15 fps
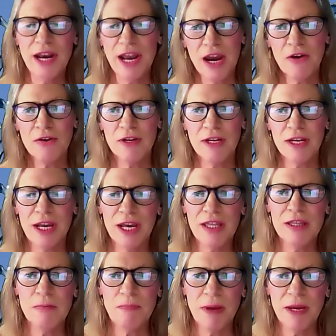an
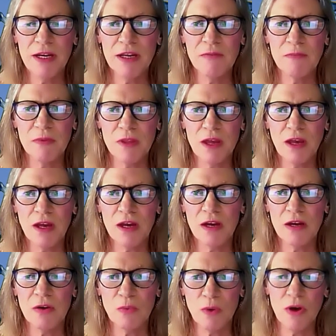inherently independent
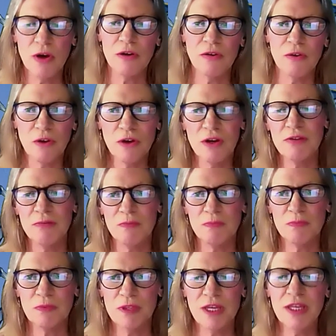word, or
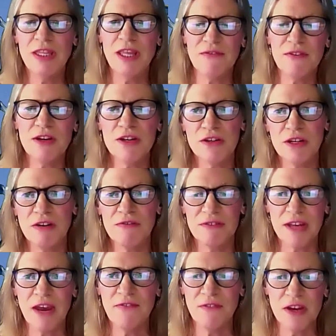the definition
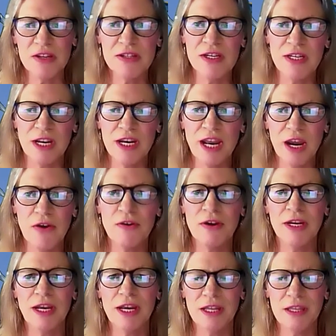of safe isn't
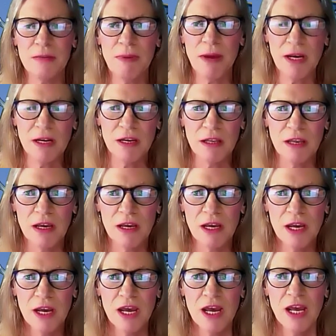inherently independent.
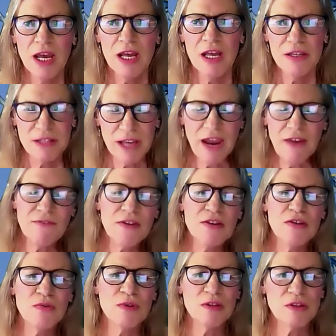Safe
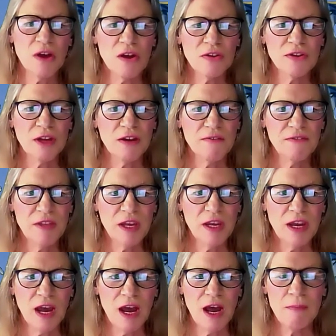is the result of
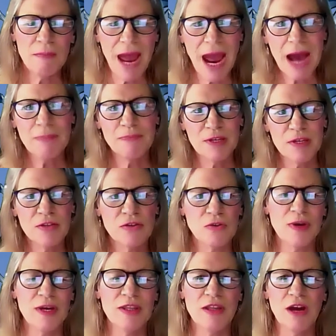the
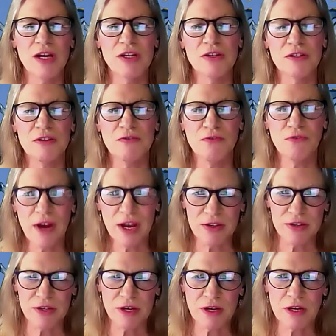absence or reduction of
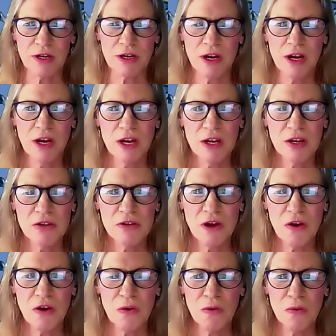risk.
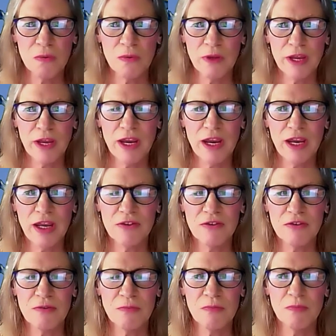So
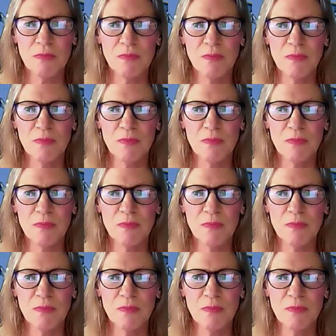it's